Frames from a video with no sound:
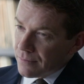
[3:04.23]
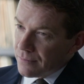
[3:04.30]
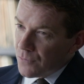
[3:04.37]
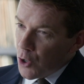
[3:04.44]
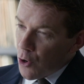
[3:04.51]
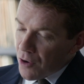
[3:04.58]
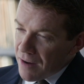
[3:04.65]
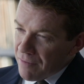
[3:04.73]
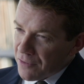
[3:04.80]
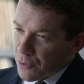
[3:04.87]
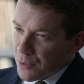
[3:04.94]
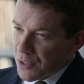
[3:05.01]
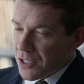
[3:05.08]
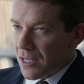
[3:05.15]
You're an
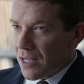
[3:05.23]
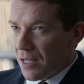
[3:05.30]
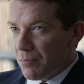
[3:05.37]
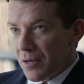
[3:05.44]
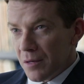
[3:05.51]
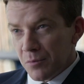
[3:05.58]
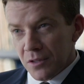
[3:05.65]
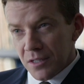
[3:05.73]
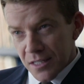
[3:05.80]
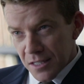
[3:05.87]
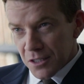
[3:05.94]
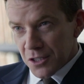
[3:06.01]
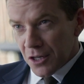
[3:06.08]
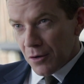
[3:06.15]
influencer here. People listen
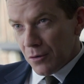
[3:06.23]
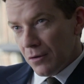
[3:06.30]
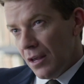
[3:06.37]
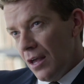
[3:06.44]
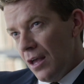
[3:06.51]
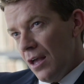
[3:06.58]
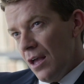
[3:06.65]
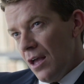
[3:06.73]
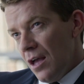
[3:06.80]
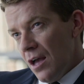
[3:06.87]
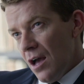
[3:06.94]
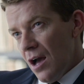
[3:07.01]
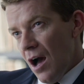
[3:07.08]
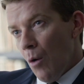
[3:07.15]
to you.
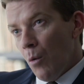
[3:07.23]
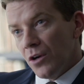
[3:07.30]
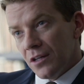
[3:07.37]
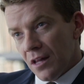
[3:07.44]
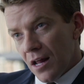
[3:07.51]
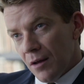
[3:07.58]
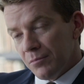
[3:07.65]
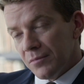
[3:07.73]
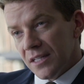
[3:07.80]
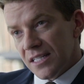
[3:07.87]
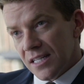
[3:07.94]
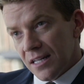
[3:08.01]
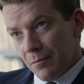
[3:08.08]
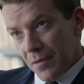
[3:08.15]
I want you to help them
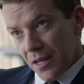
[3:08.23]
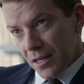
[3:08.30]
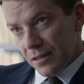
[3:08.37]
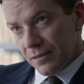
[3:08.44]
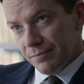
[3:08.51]
listen to me.